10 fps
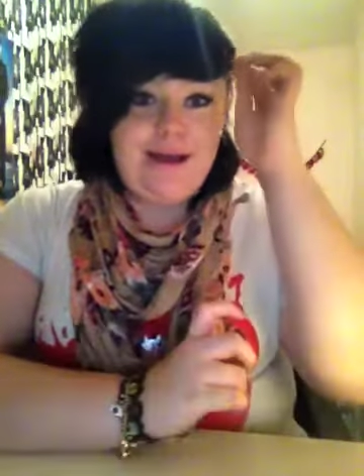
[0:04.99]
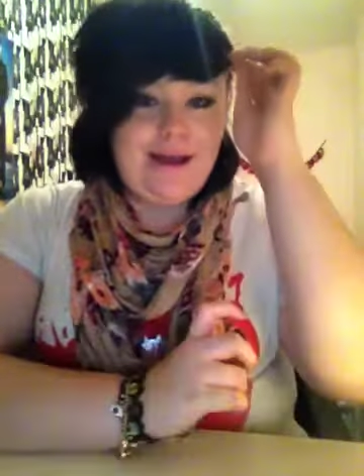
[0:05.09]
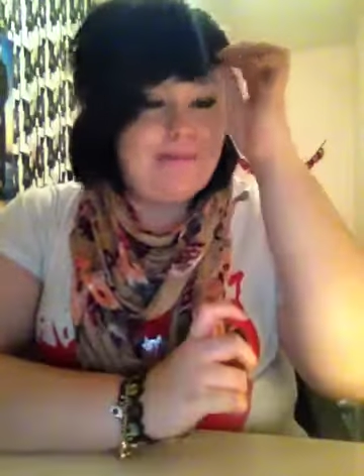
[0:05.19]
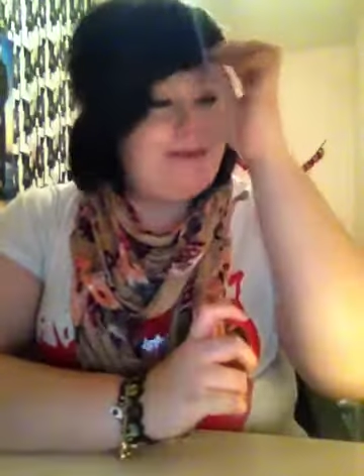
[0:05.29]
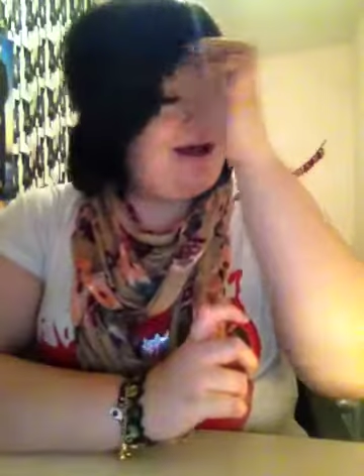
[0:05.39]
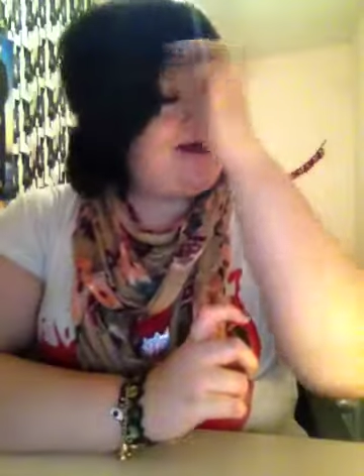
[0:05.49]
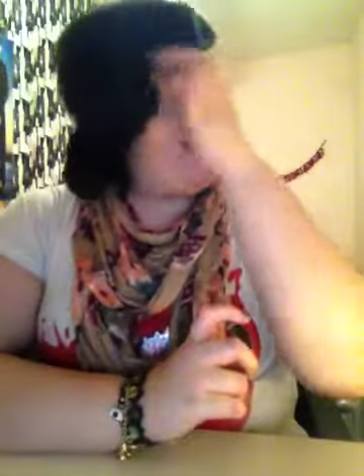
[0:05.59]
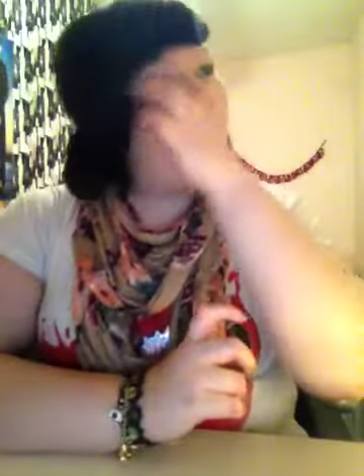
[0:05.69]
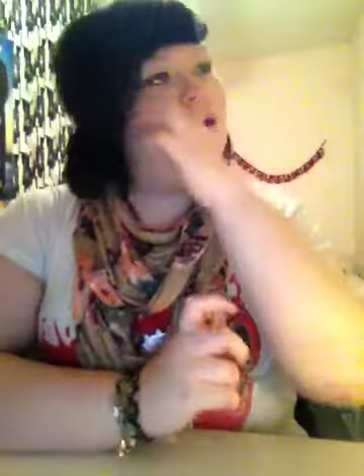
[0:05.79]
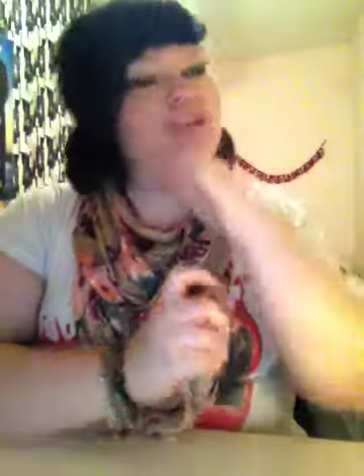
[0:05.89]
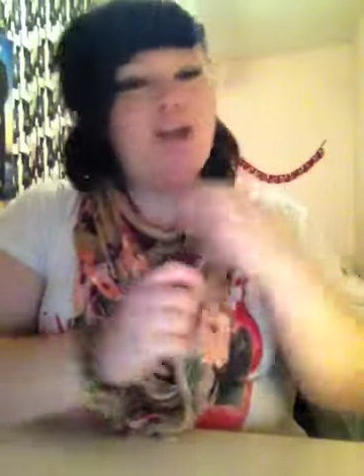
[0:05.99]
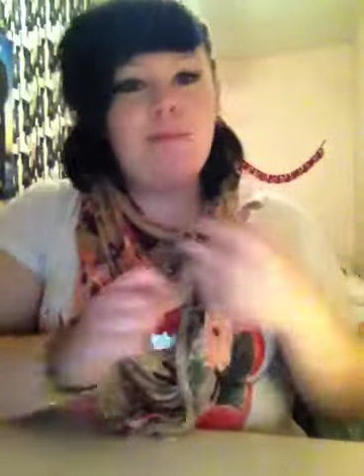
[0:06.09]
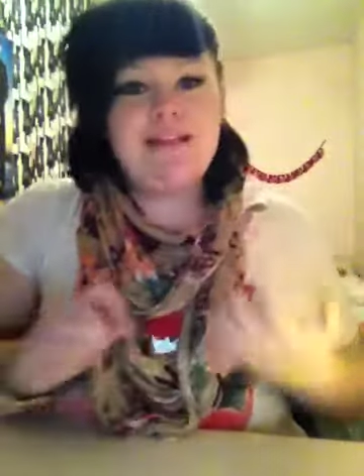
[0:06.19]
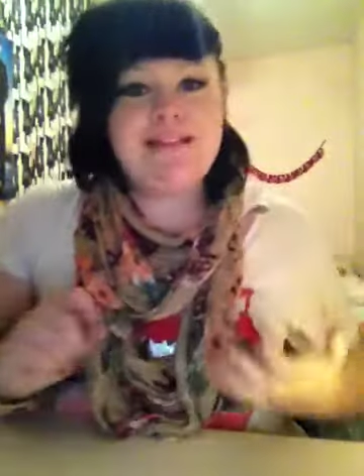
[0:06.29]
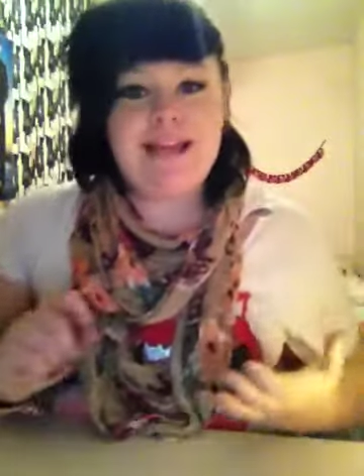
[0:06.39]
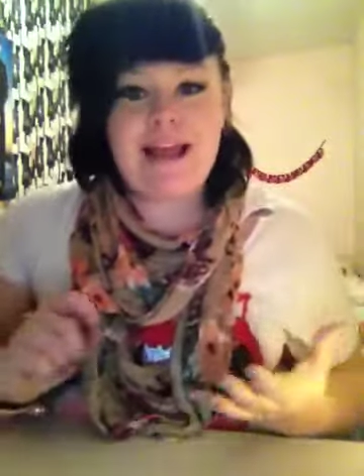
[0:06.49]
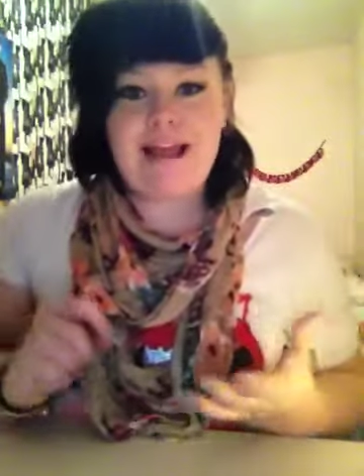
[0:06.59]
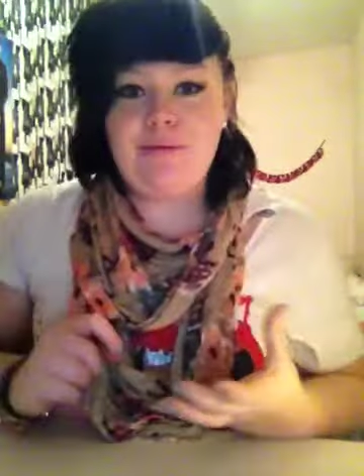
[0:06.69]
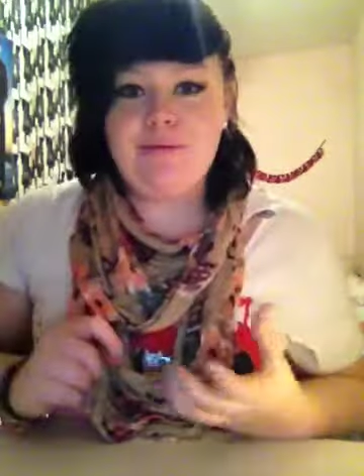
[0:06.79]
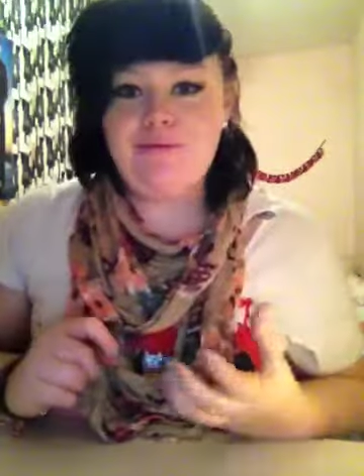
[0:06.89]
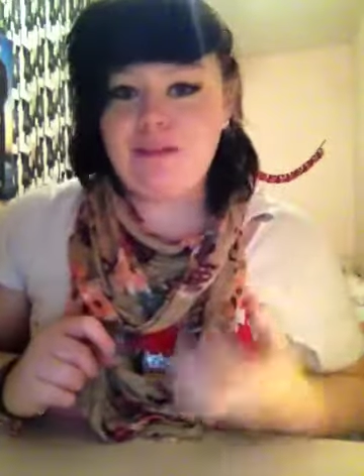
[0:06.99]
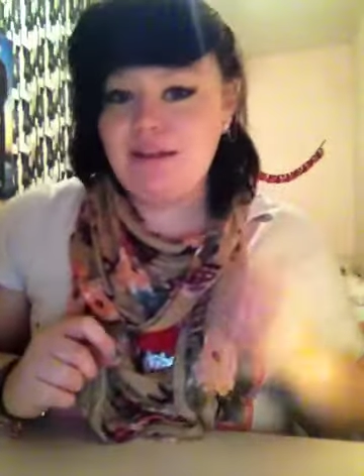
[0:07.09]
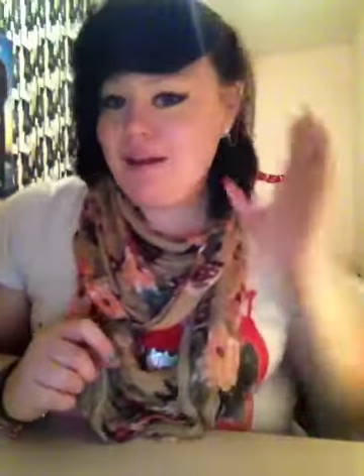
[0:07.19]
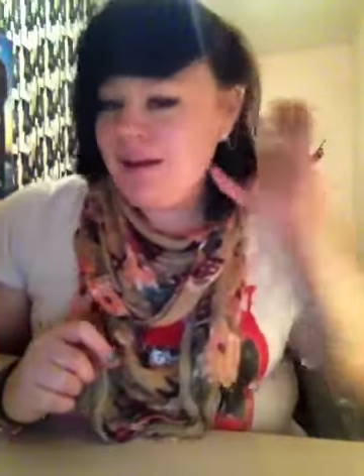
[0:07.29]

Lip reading: I went shopping today and I wasn't